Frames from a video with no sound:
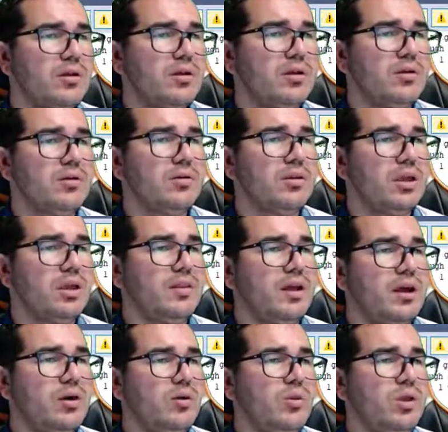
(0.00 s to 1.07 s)
Okay,
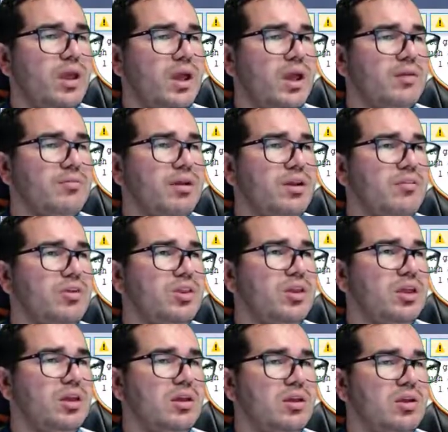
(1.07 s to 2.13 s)
now we have
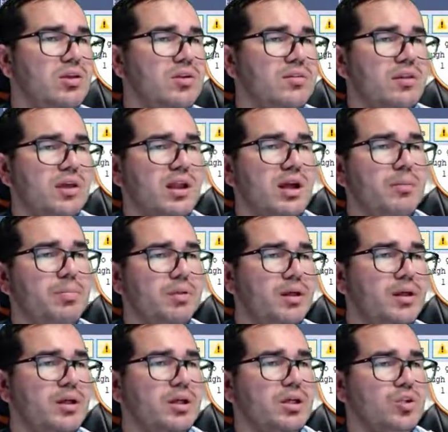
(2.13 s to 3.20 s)
everything here set up.
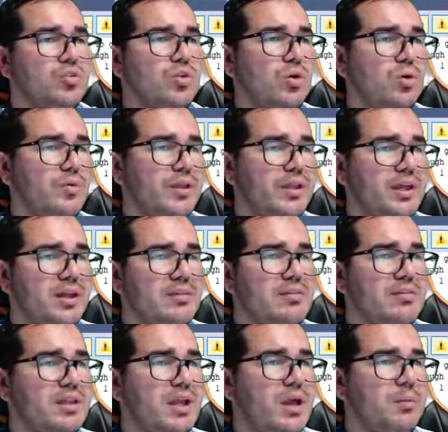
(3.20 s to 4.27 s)
So the next
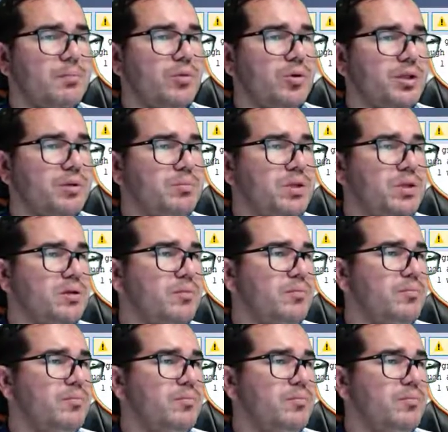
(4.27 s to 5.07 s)
step gonna be,